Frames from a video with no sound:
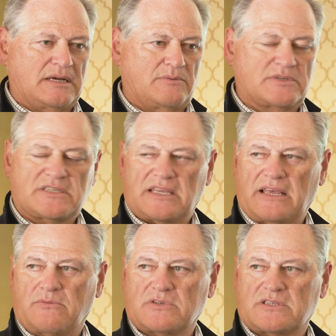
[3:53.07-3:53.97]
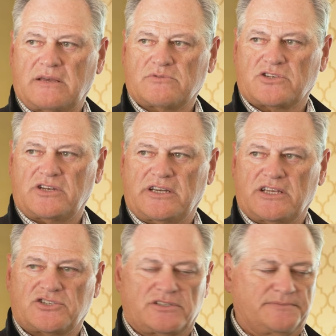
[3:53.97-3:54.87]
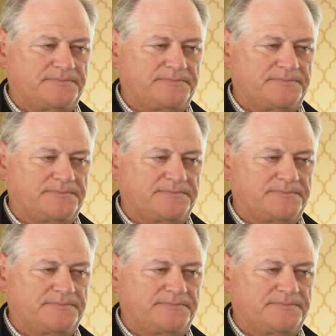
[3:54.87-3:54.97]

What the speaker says: I would say that was a good addition.